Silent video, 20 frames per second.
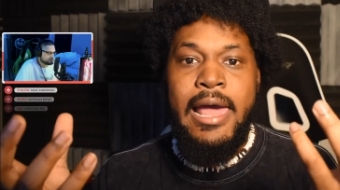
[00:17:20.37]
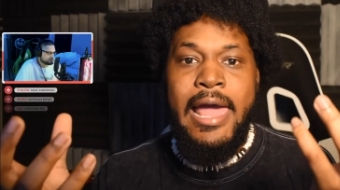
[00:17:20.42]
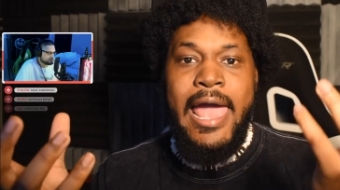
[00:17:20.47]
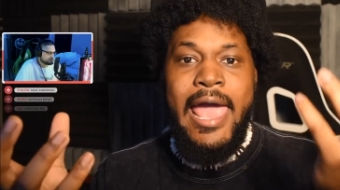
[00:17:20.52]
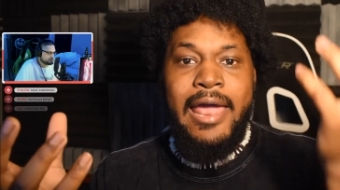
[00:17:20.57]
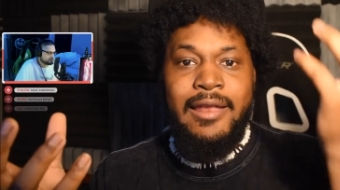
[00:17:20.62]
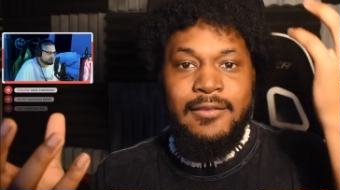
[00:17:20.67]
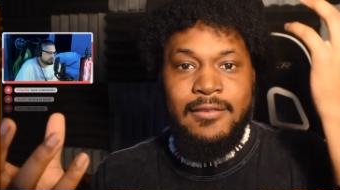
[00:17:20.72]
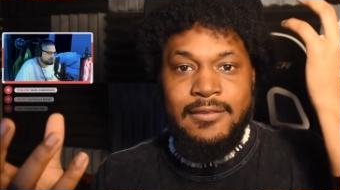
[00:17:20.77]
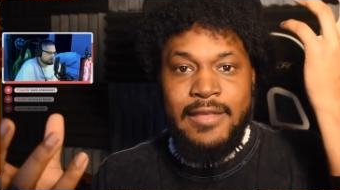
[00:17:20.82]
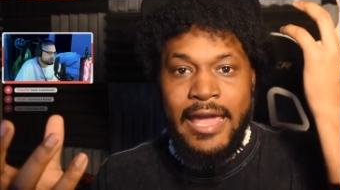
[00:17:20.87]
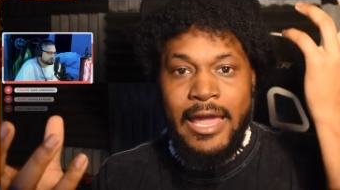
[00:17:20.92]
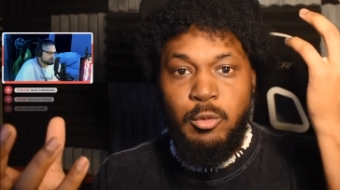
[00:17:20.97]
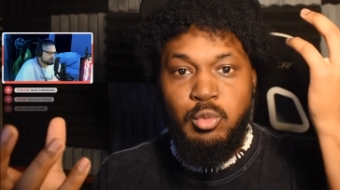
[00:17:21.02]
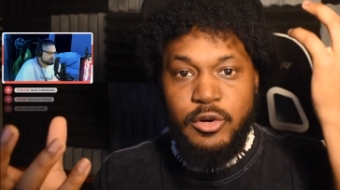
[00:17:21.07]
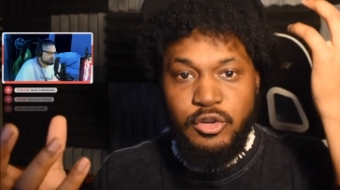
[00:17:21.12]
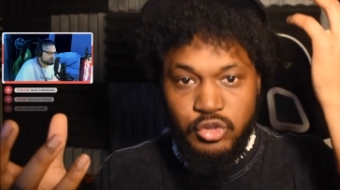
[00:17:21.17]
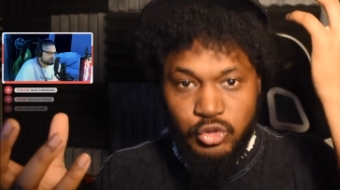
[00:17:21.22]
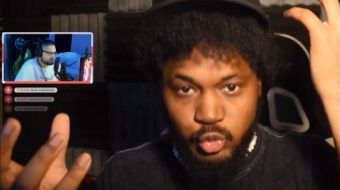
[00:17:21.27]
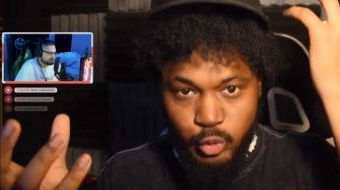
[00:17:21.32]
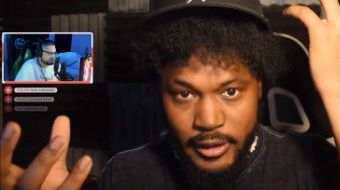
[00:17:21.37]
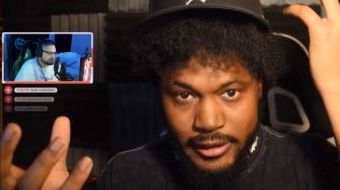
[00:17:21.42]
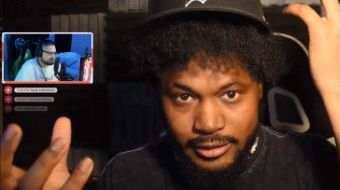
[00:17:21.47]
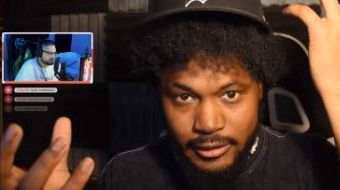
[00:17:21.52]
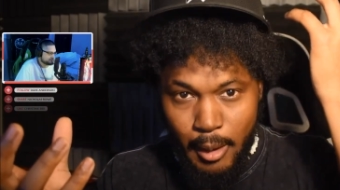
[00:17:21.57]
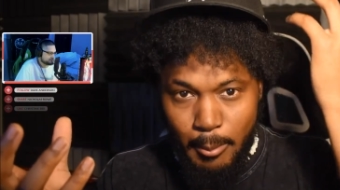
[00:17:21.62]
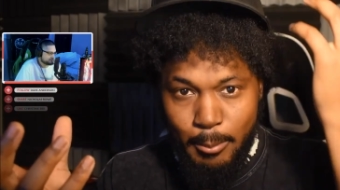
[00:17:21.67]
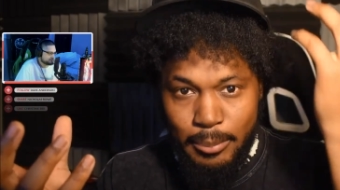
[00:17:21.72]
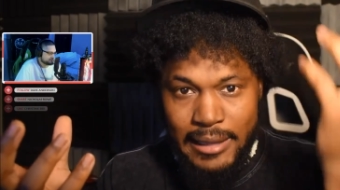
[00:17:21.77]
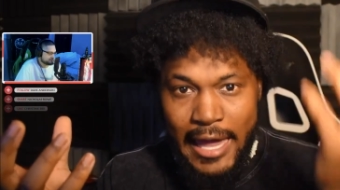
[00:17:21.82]
and they restrict
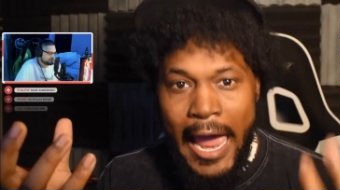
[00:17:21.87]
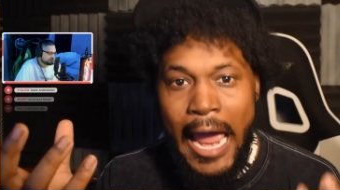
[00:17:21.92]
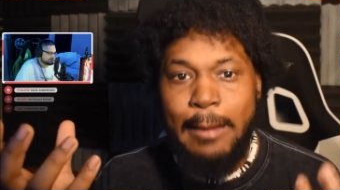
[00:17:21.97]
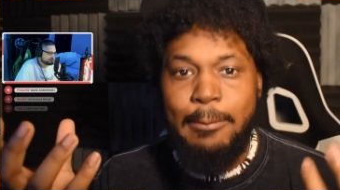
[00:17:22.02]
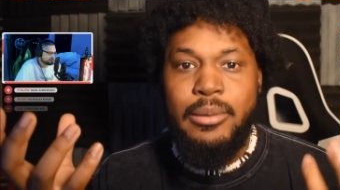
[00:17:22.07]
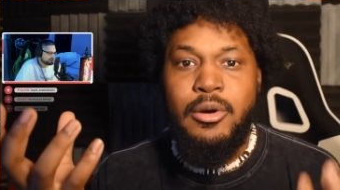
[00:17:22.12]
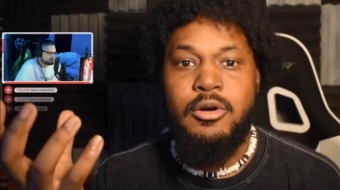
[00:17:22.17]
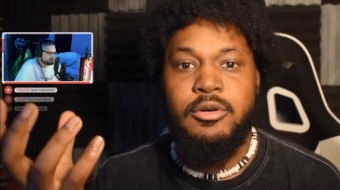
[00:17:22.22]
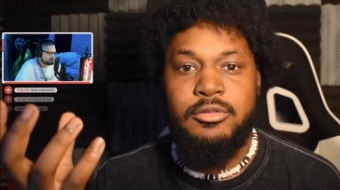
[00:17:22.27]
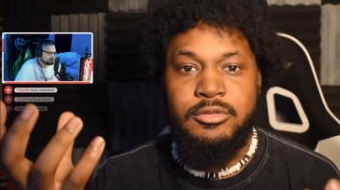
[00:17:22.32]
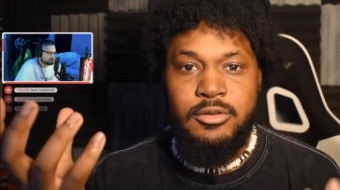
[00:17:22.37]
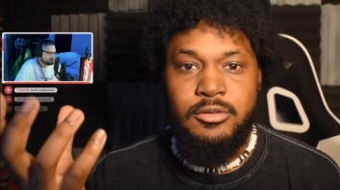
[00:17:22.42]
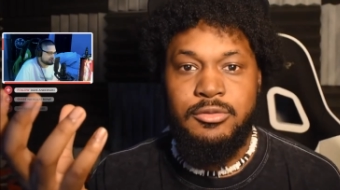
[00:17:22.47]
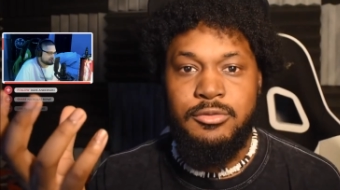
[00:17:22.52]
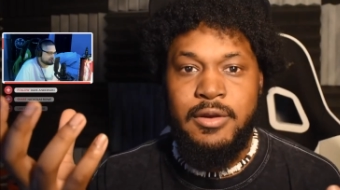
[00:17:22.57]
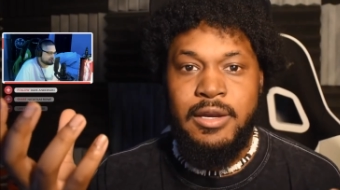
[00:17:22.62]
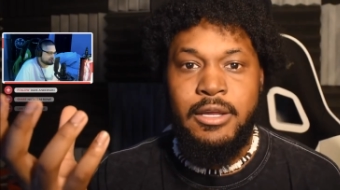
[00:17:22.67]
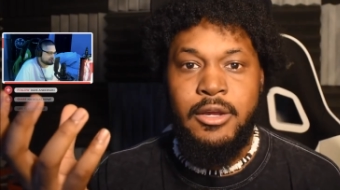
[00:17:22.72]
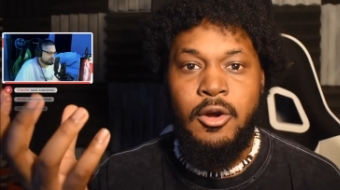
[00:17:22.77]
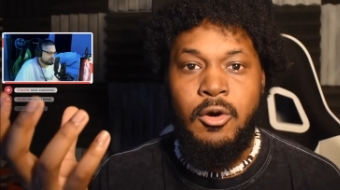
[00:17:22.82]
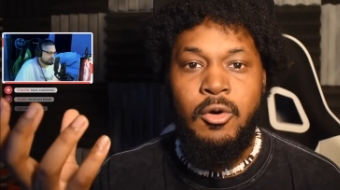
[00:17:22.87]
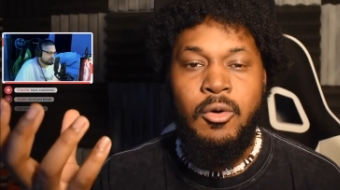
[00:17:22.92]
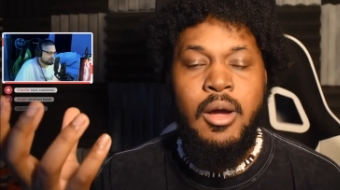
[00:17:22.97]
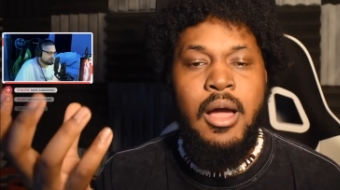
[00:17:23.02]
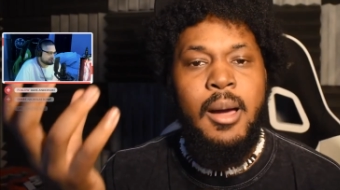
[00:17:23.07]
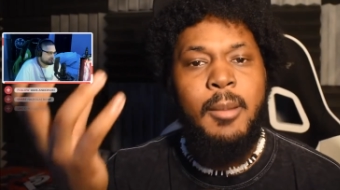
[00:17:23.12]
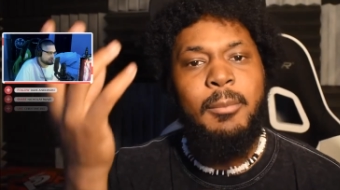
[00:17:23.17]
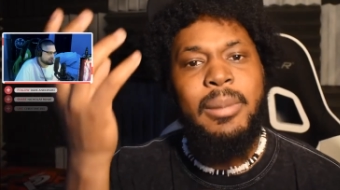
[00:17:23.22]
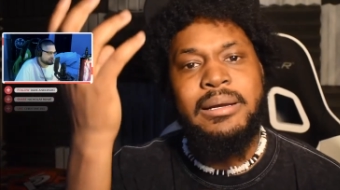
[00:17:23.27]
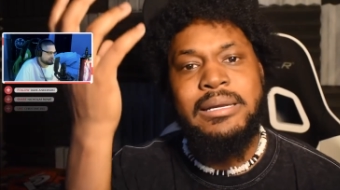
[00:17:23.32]
the black person's video,
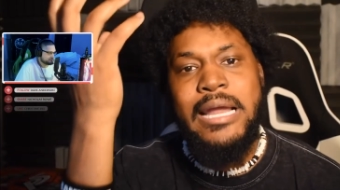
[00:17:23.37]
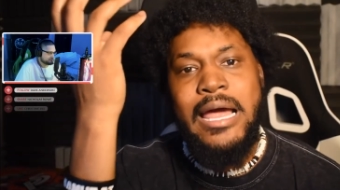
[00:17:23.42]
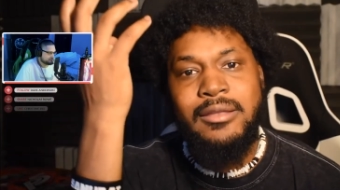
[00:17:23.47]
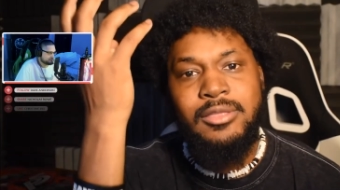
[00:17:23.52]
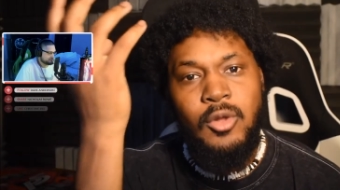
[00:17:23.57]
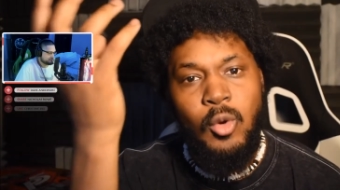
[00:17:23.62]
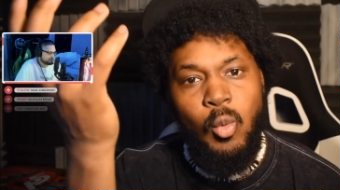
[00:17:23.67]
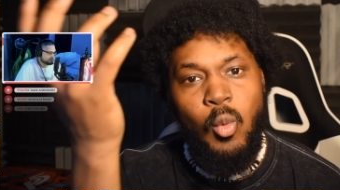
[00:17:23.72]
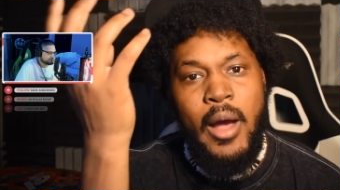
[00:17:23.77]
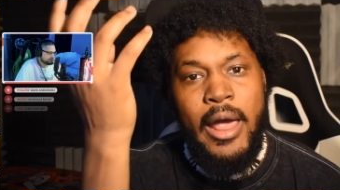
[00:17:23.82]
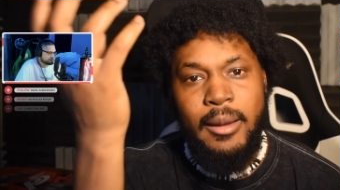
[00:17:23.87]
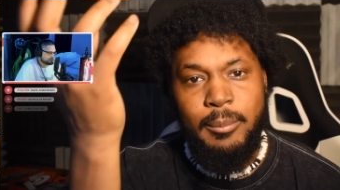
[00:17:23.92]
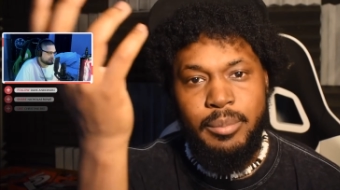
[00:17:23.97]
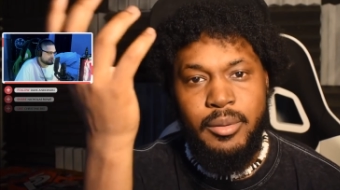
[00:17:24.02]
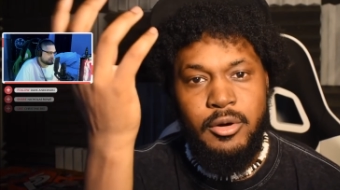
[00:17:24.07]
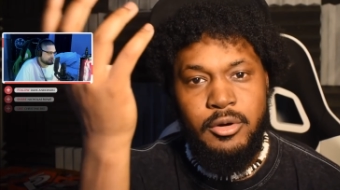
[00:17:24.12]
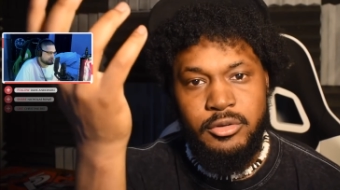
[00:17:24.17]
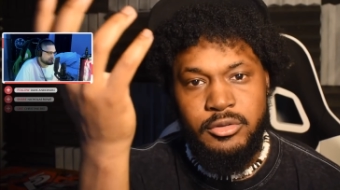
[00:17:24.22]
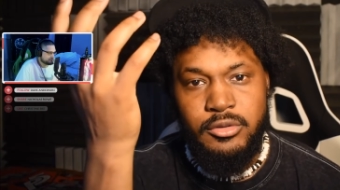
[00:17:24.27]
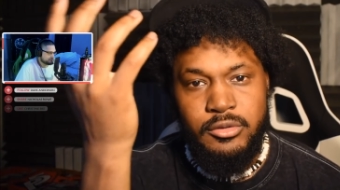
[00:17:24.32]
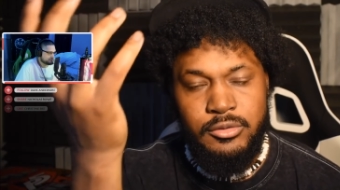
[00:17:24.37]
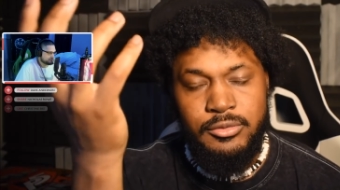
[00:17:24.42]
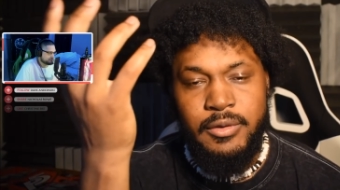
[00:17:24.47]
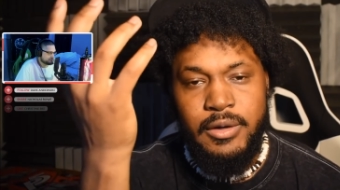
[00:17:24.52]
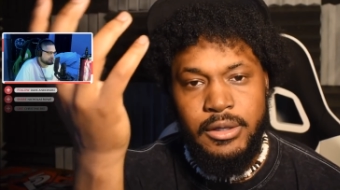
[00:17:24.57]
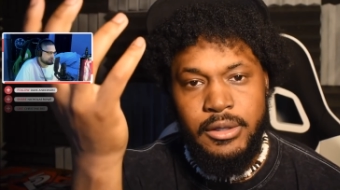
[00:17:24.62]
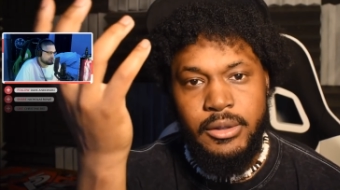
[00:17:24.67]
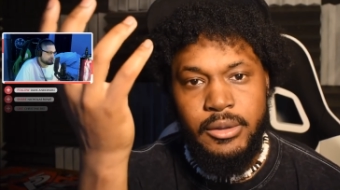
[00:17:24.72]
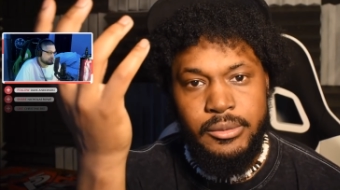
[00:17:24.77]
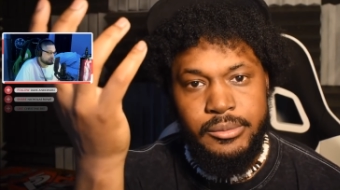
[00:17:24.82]
but not the white person's
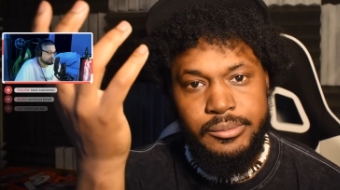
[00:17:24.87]
video.